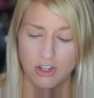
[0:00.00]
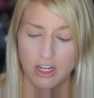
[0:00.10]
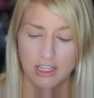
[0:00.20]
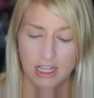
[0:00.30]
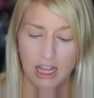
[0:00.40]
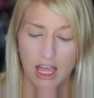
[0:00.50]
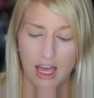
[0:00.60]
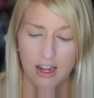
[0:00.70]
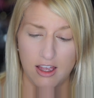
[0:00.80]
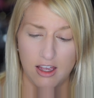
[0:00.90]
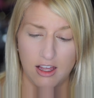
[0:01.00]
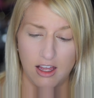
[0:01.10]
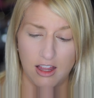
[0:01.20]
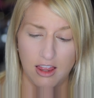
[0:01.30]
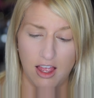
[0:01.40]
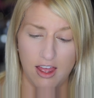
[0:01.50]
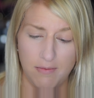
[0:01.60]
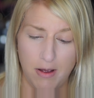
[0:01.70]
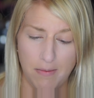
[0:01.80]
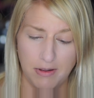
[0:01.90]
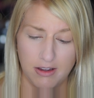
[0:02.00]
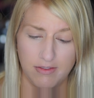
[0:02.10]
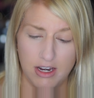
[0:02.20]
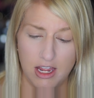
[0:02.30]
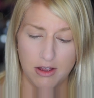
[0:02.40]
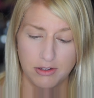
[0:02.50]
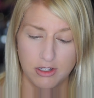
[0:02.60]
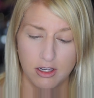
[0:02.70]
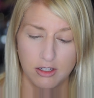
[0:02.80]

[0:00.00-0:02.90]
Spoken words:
She has a lot of popular videos.